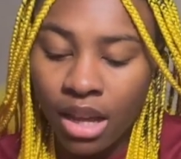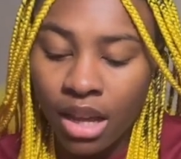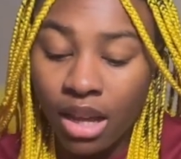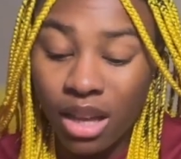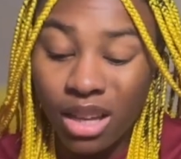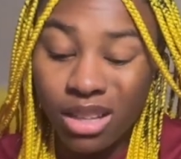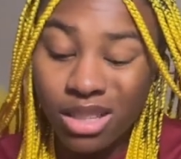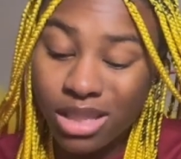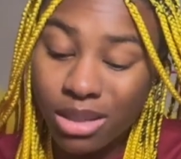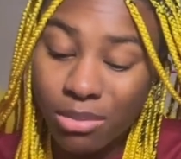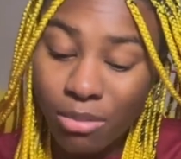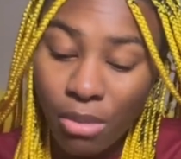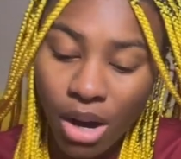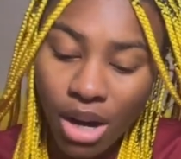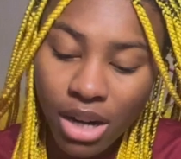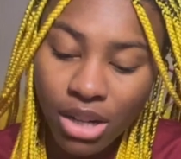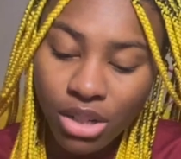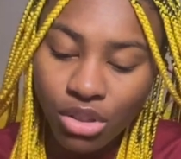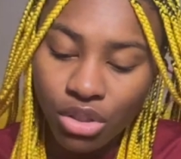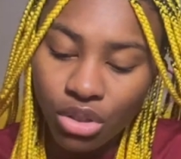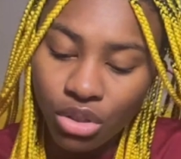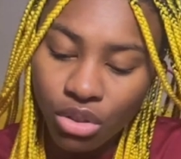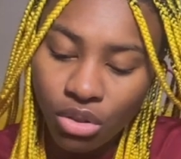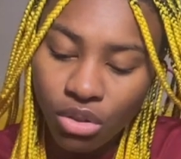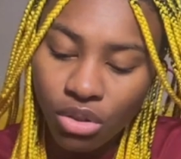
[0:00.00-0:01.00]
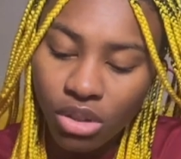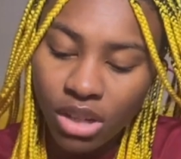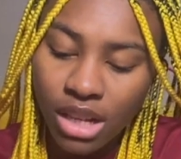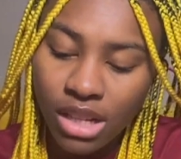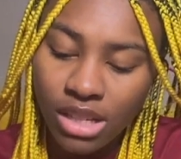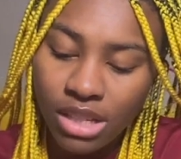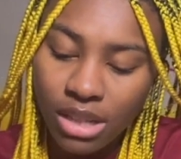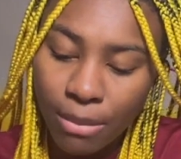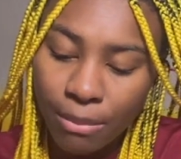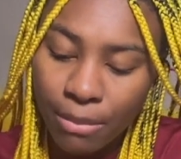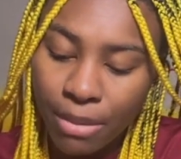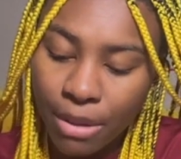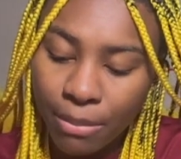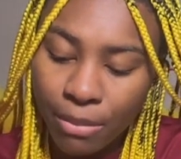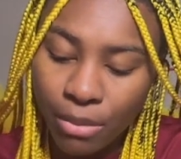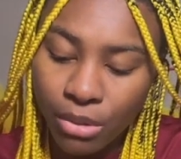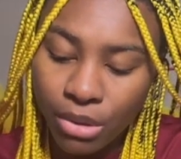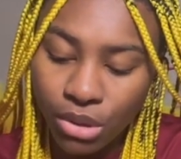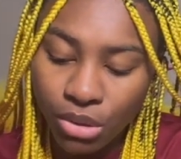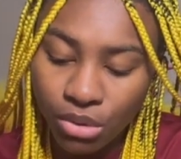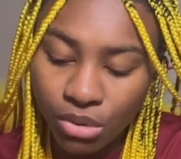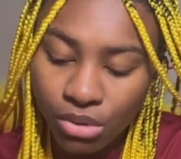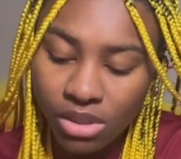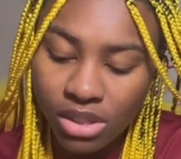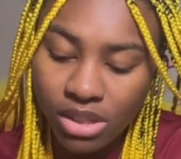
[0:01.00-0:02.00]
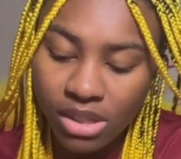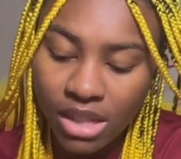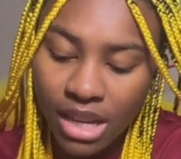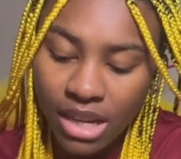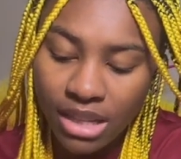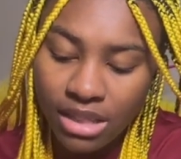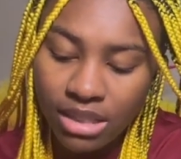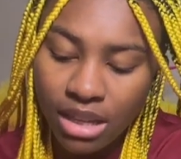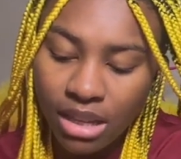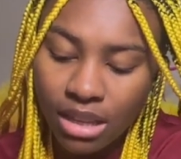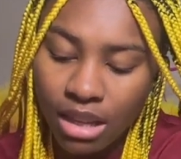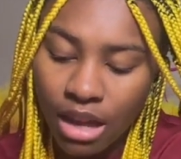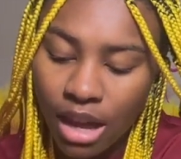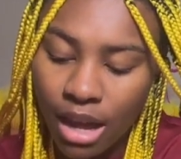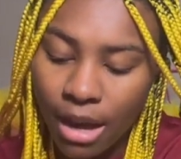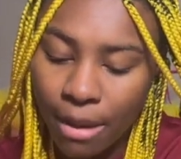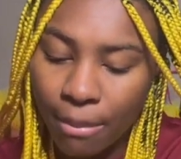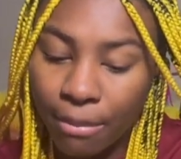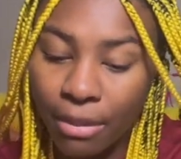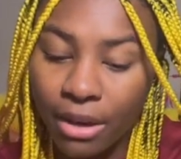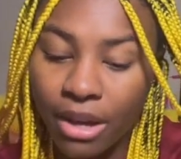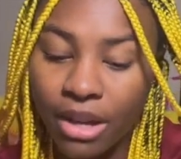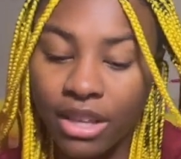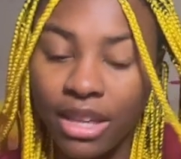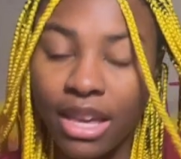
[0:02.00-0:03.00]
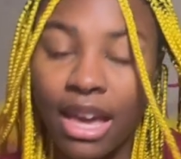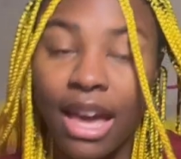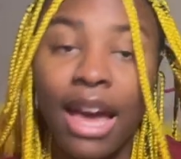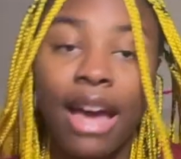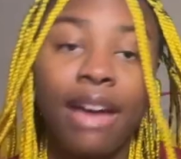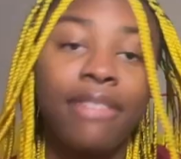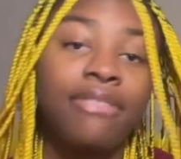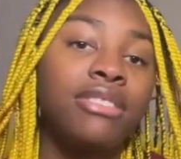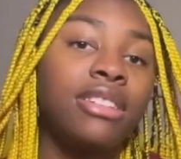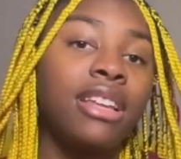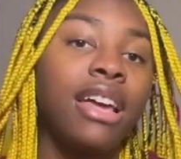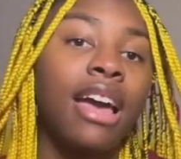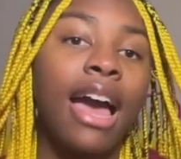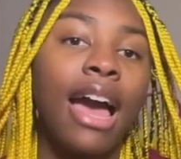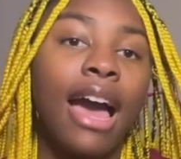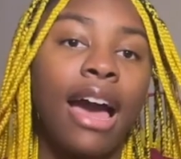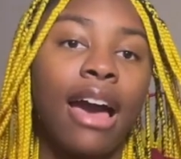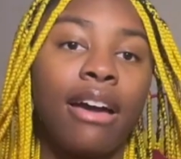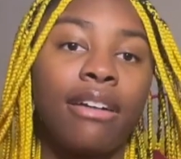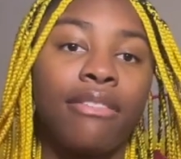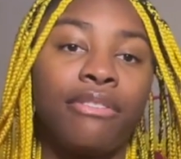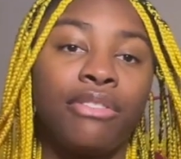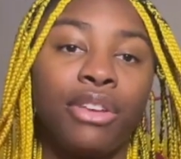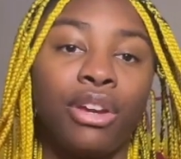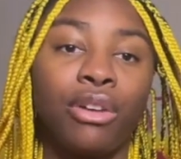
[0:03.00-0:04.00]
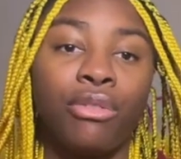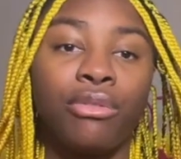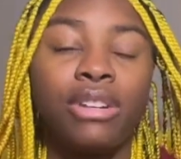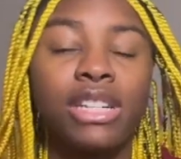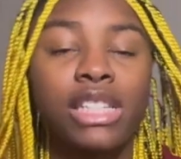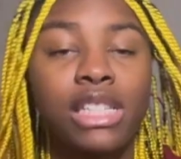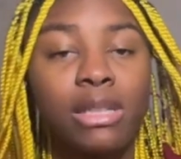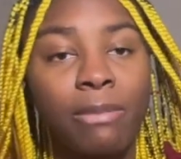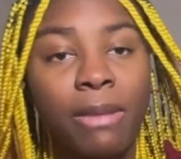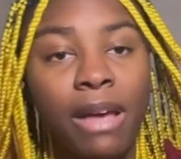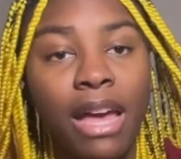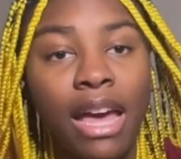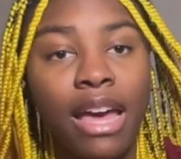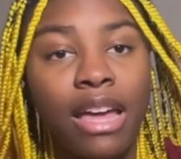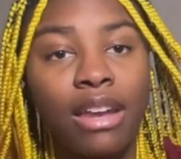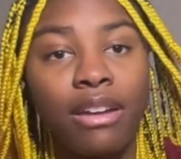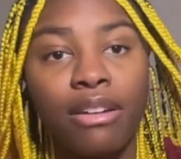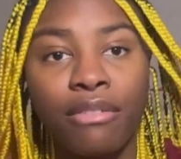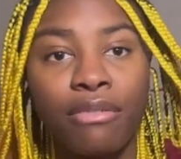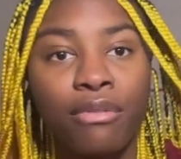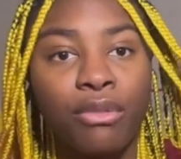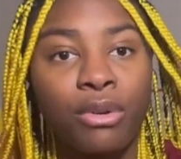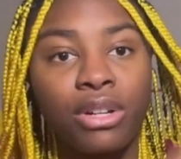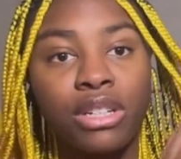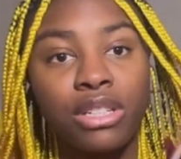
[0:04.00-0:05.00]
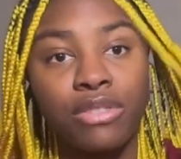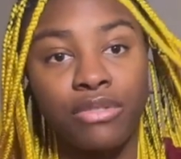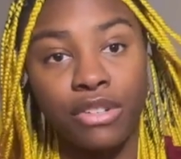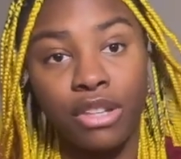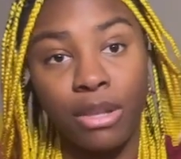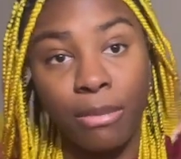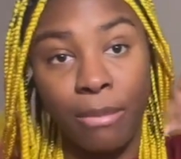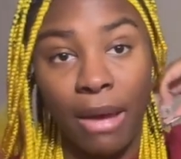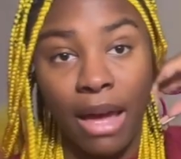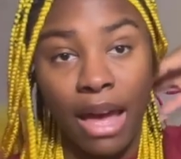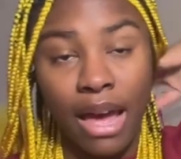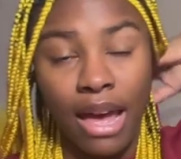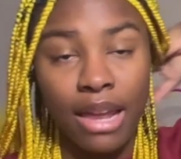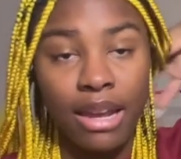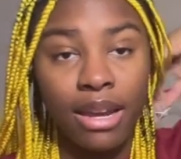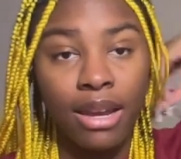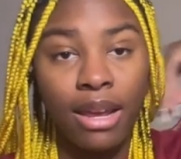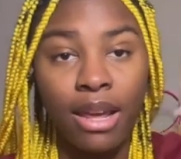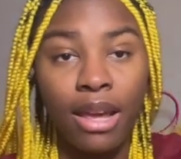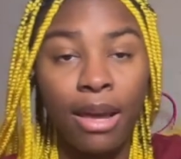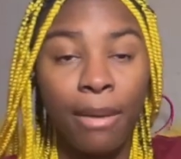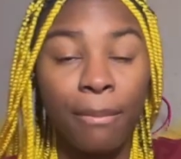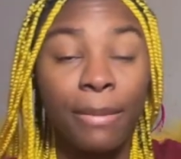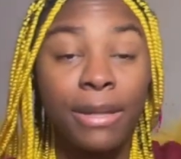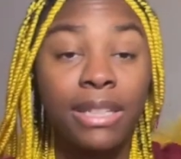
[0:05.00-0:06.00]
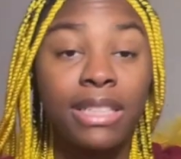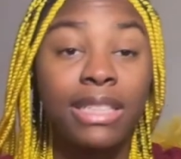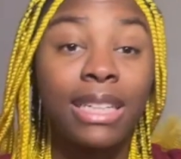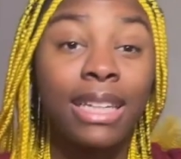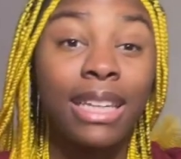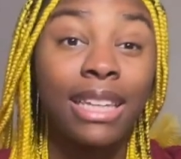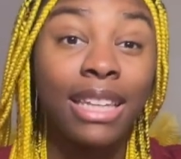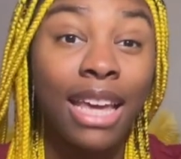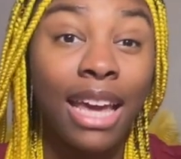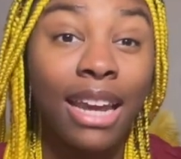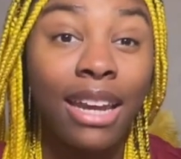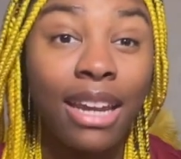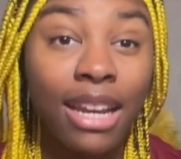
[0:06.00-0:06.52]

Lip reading: smart too, because some people lose things a lot, but you have to have your wristband, of course, for the band, but to get